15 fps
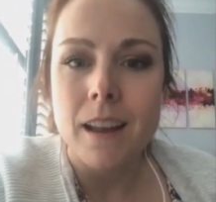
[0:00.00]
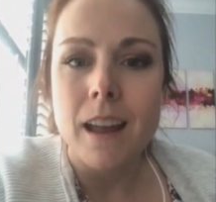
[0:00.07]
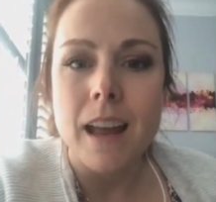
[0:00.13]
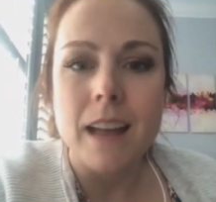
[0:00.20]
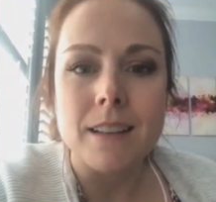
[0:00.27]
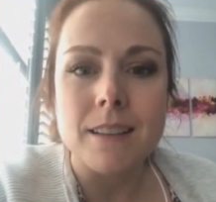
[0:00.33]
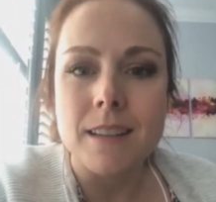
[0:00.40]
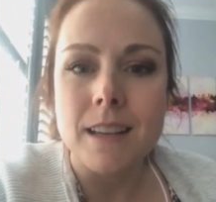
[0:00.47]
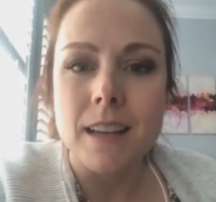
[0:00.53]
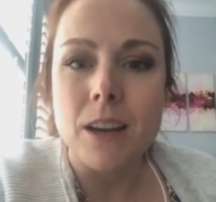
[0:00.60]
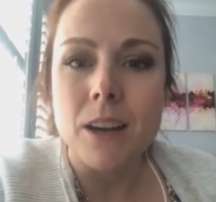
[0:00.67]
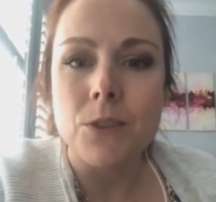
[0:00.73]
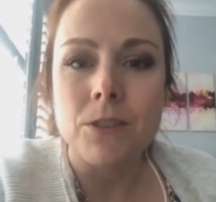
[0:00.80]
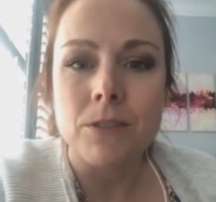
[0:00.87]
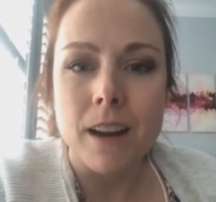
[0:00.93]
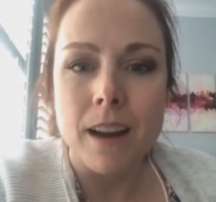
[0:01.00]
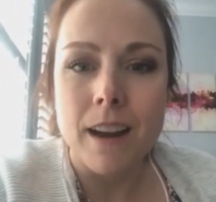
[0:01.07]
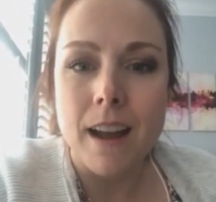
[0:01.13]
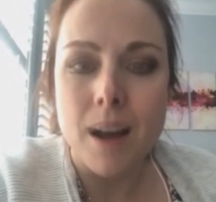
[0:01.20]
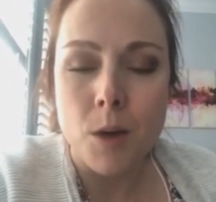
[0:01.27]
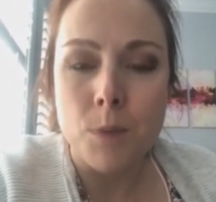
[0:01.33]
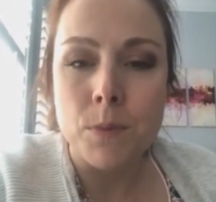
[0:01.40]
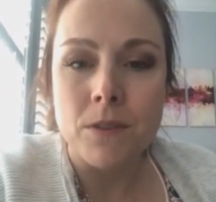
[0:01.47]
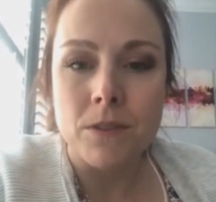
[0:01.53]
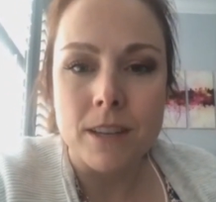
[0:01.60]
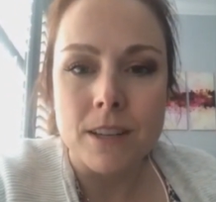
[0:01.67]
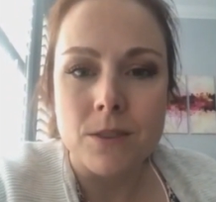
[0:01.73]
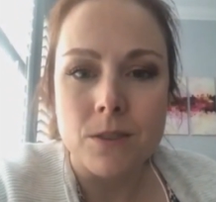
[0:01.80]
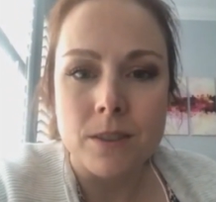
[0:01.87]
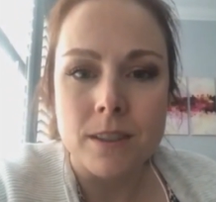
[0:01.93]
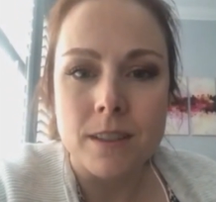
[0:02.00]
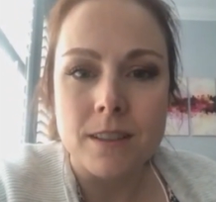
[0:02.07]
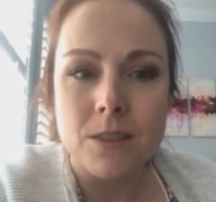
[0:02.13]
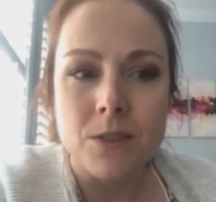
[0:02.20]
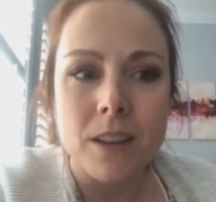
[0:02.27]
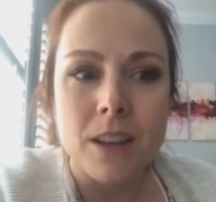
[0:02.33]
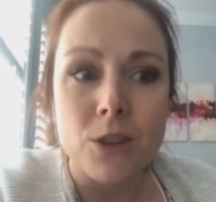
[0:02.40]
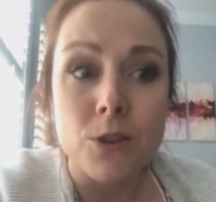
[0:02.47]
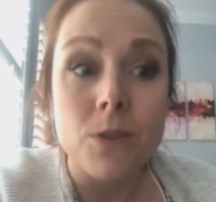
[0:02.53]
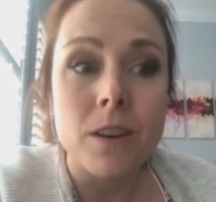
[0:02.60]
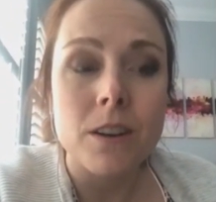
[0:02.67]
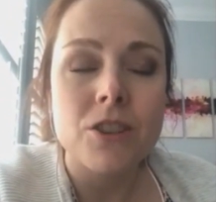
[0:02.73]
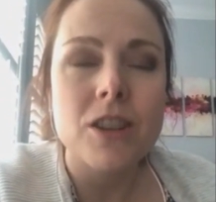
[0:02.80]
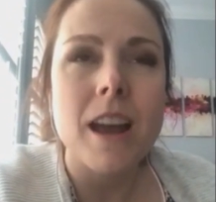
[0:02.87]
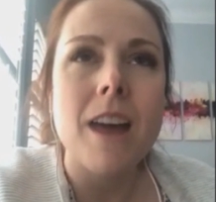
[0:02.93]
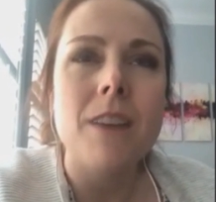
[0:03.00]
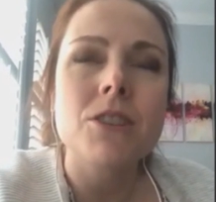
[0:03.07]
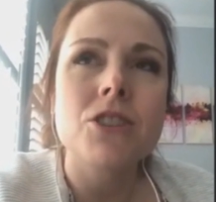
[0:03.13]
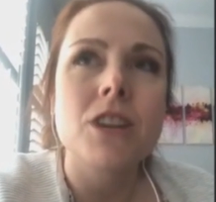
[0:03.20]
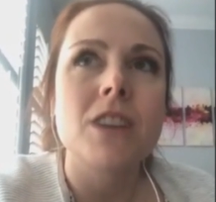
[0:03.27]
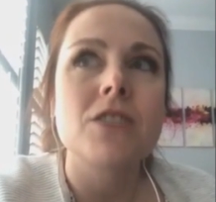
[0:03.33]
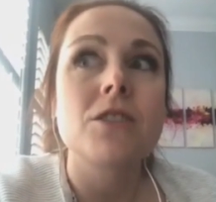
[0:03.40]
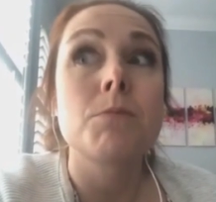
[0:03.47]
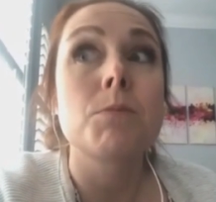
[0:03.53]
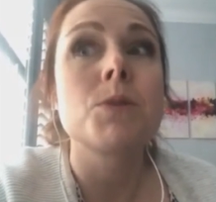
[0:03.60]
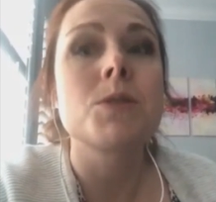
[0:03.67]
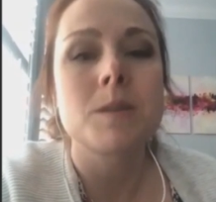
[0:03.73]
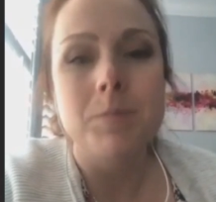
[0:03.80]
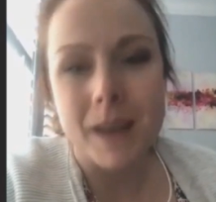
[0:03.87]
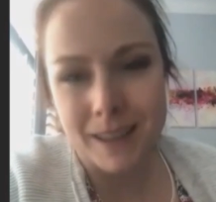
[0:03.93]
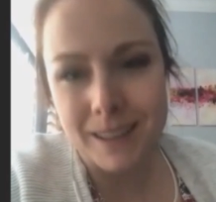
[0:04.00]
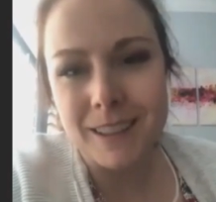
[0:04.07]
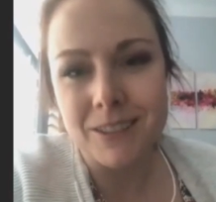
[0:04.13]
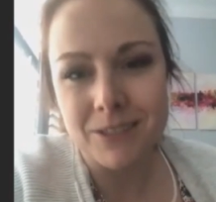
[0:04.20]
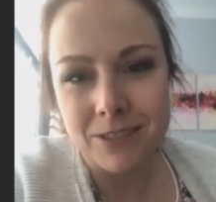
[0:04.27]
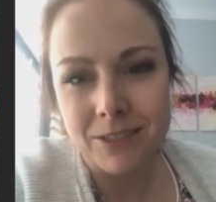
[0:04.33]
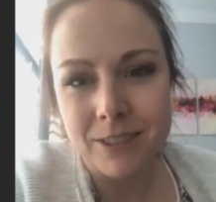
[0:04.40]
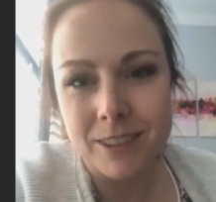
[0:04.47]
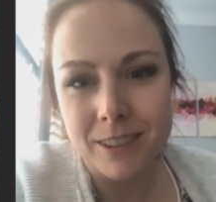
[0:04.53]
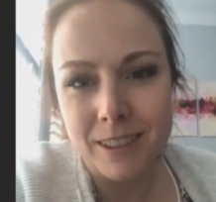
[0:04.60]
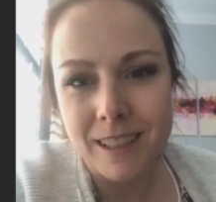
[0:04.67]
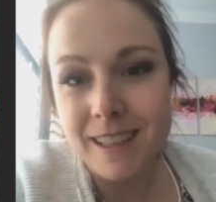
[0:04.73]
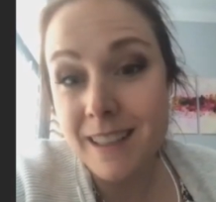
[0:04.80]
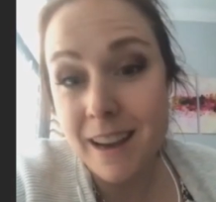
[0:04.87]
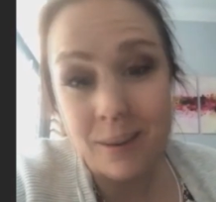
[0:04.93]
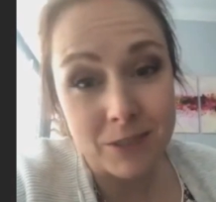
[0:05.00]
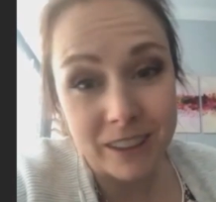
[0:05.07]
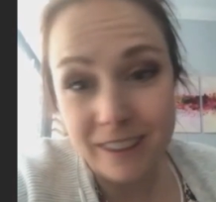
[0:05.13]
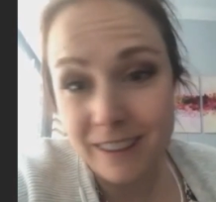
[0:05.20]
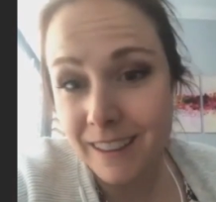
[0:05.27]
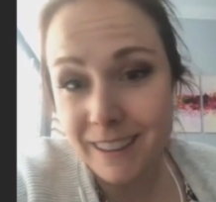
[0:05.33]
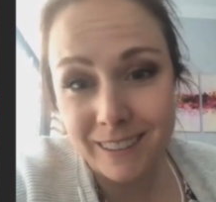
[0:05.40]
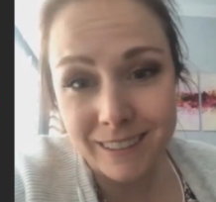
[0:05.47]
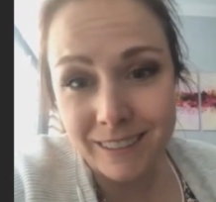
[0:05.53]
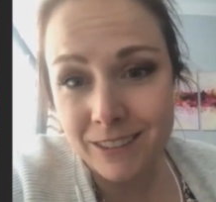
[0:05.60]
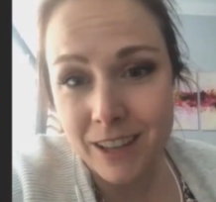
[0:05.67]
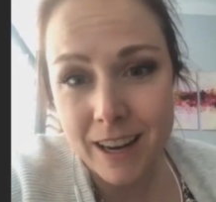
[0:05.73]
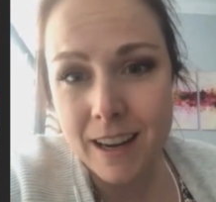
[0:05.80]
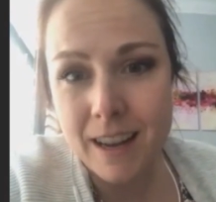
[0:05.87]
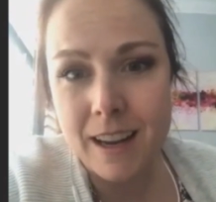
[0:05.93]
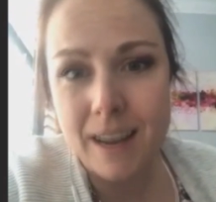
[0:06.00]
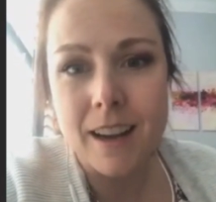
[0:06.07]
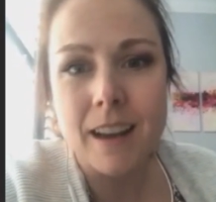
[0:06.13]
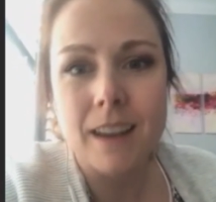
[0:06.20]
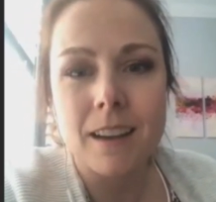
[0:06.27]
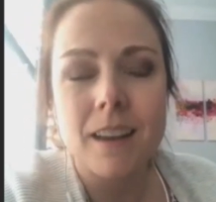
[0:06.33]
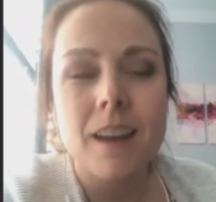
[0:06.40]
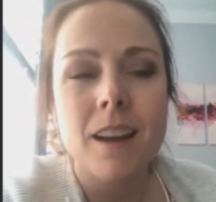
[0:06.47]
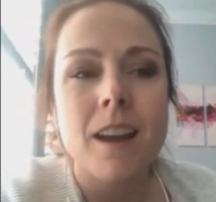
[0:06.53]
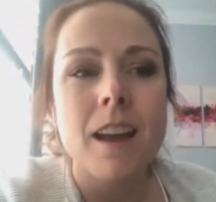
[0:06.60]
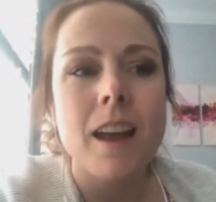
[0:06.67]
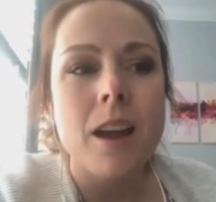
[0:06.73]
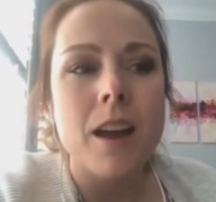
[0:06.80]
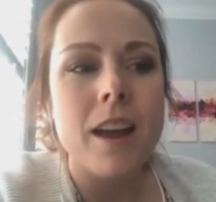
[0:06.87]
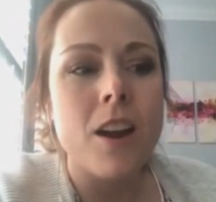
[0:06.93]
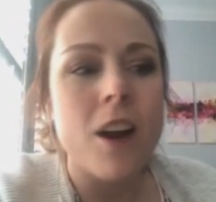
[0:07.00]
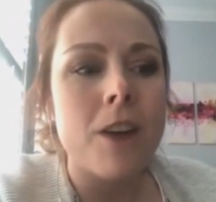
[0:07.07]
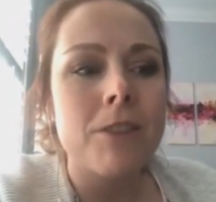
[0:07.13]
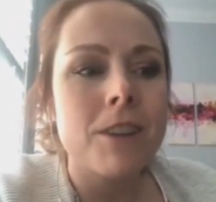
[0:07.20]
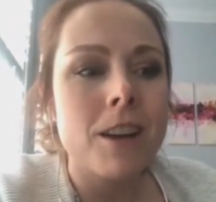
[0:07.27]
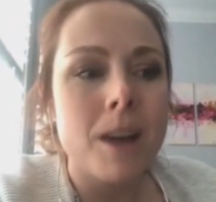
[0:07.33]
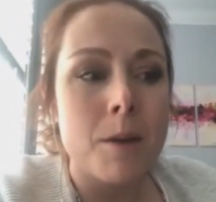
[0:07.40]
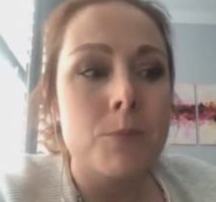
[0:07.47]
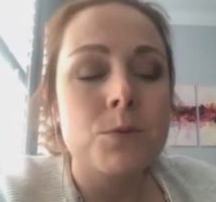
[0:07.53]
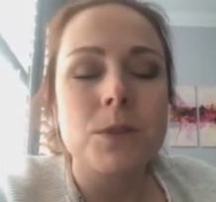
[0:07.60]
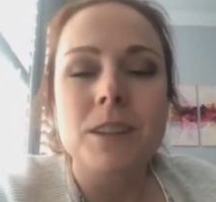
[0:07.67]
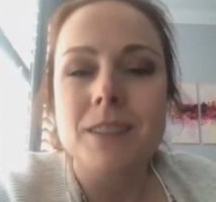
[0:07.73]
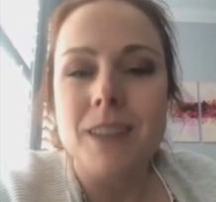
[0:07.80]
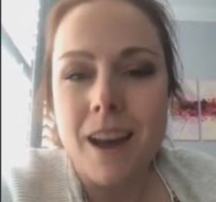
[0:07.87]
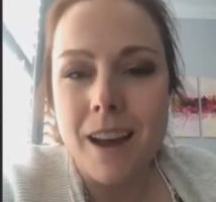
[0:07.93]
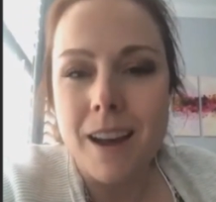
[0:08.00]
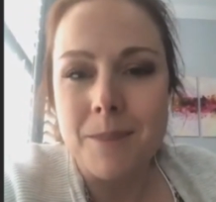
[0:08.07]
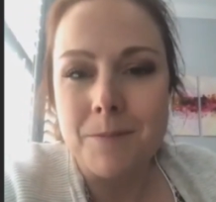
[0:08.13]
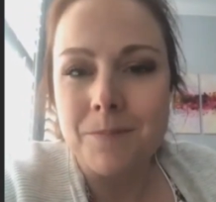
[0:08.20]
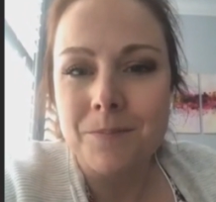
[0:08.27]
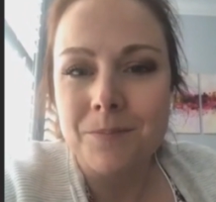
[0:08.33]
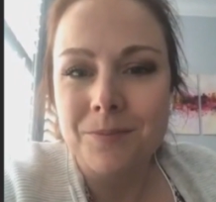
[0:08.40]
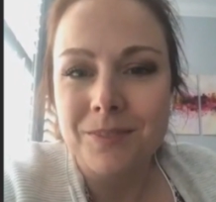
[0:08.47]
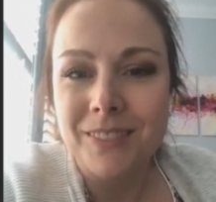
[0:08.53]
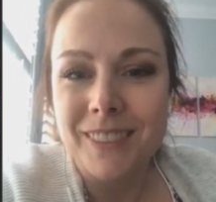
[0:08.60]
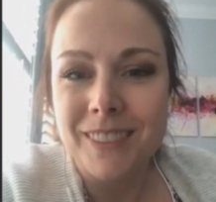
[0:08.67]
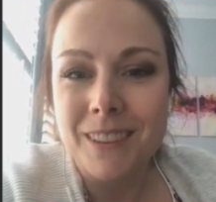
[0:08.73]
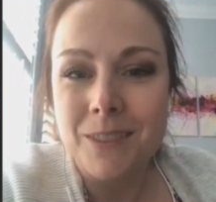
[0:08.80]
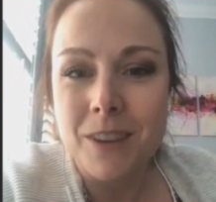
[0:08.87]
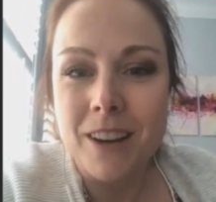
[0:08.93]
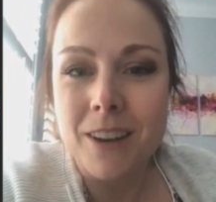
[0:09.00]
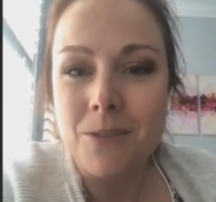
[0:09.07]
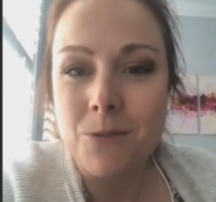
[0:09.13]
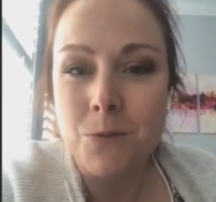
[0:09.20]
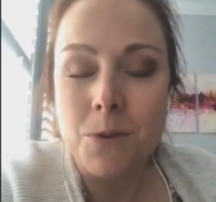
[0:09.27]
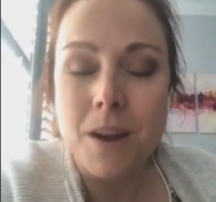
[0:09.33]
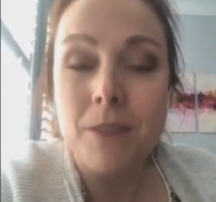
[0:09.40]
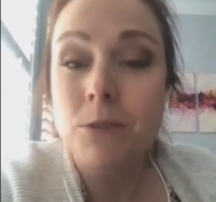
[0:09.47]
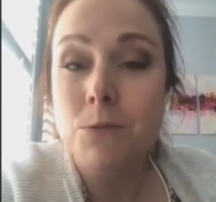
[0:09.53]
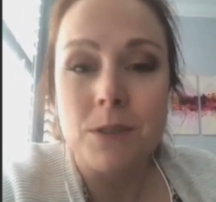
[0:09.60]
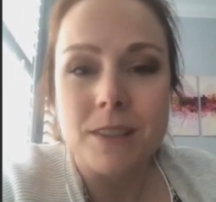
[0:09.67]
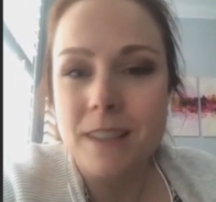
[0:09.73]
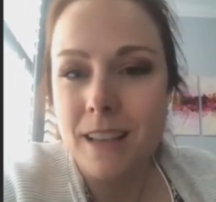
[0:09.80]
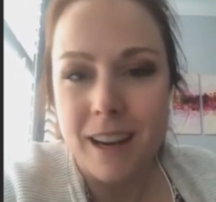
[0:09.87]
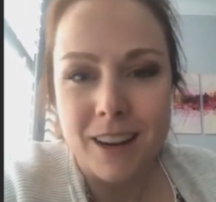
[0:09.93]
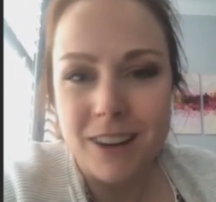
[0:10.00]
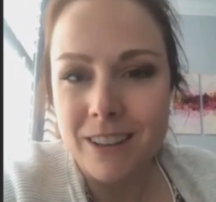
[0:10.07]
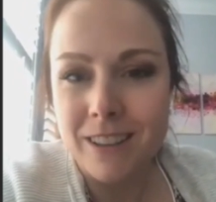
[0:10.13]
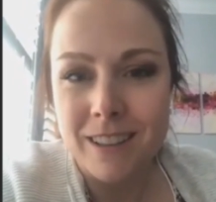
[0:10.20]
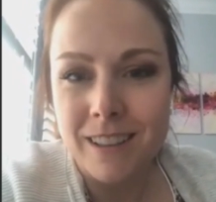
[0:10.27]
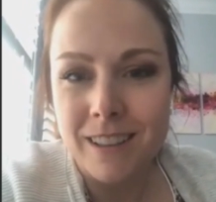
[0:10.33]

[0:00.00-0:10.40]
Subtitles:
and seek out the right help and resources so that you have a change of perspective is everything, right? And it often comes with time, right? Whenever we're scared.